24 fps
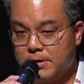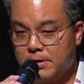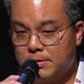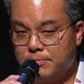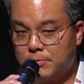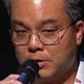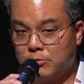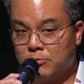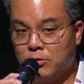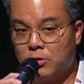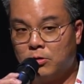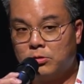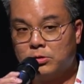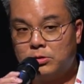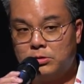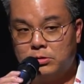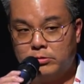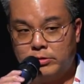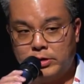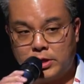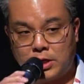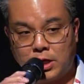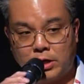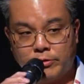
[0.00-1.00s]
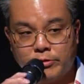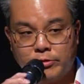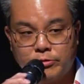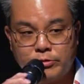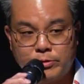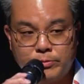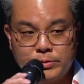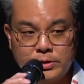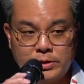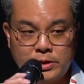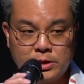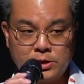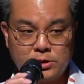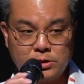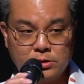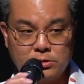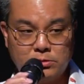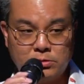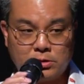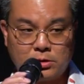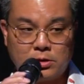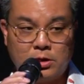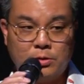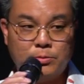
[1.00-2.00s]
My road to recovery from addiction
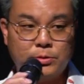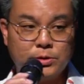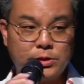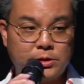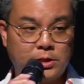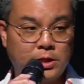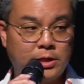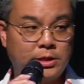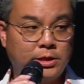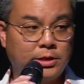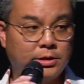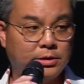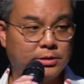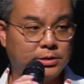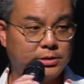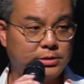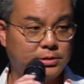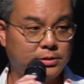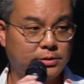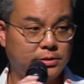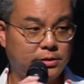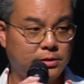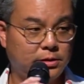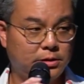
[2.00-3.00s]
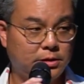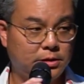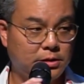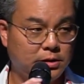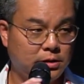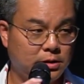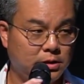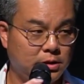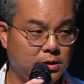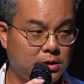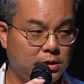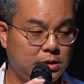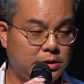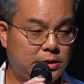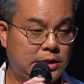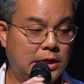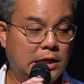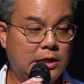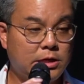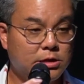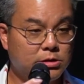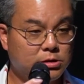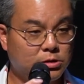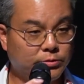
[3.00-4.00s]
took almost 10 years.
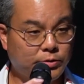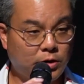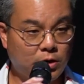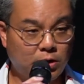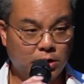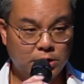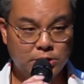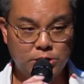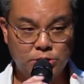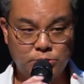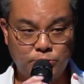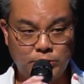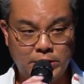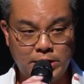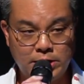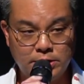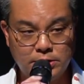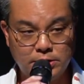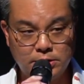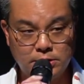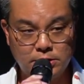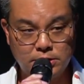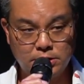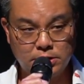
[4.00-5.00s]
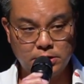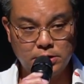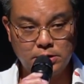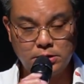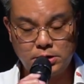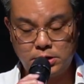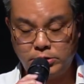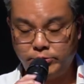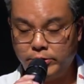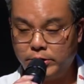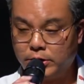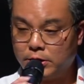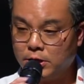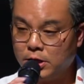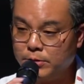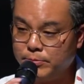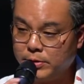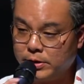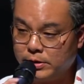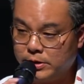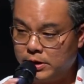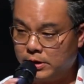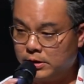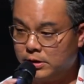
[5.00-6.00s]
10 years of hard sweat to reclaim
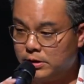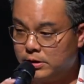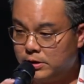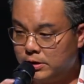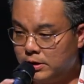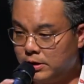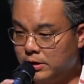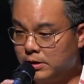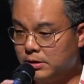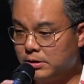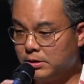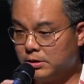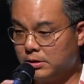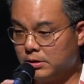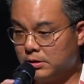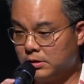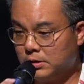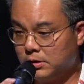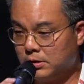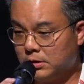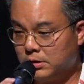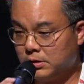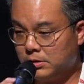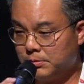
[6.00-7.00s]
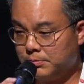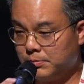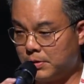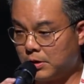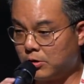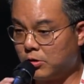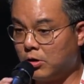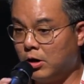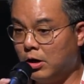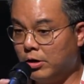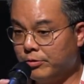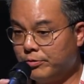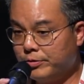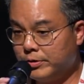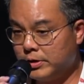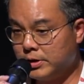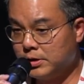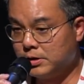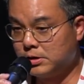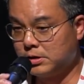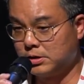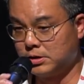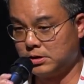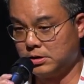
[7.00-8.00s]
my dignity, my
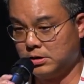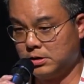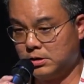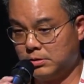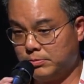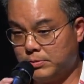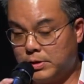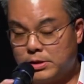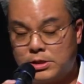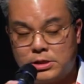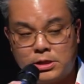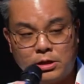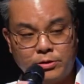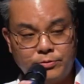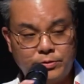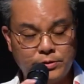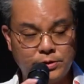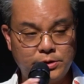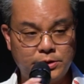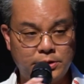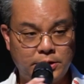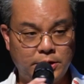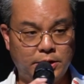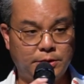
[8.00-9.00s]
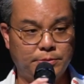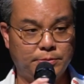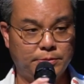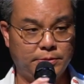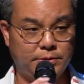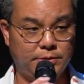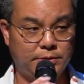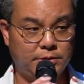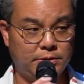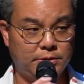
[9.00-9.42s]
confidence, my self-esteem.